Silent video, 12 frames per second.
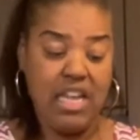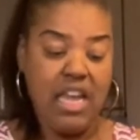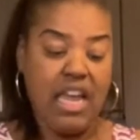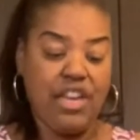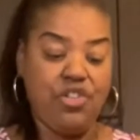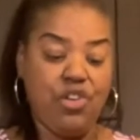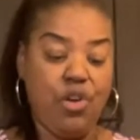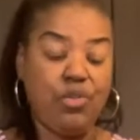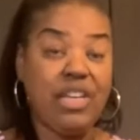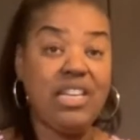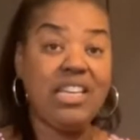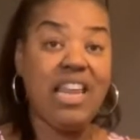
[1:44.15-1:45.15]
And you don't
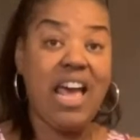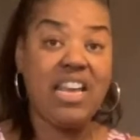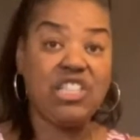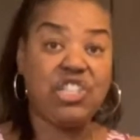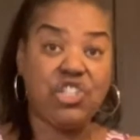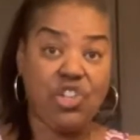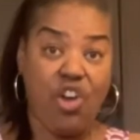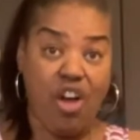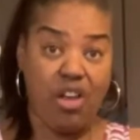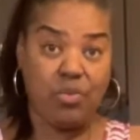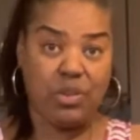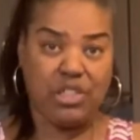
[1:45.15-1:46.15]
need a lot of
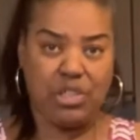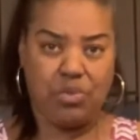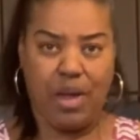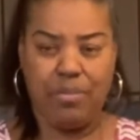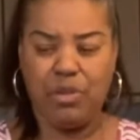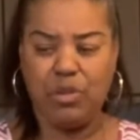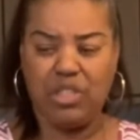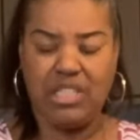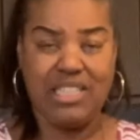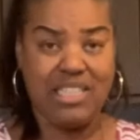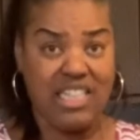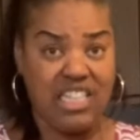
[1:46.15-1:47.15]
salt, which is why I'm using
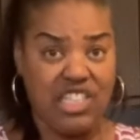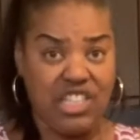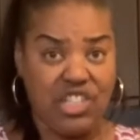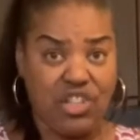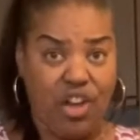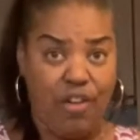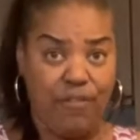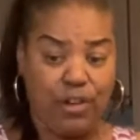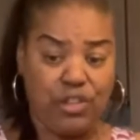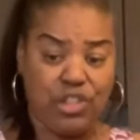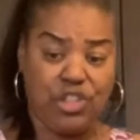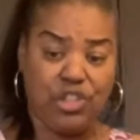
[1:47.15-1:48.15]
seasoning salt
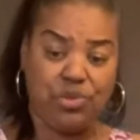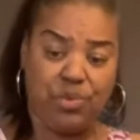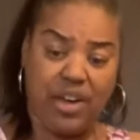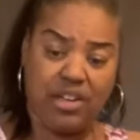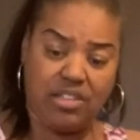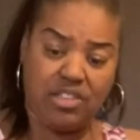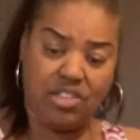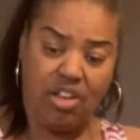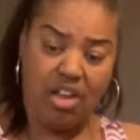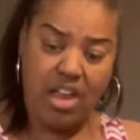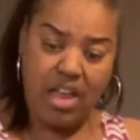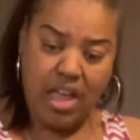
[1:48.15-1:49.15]
versus just regular salt.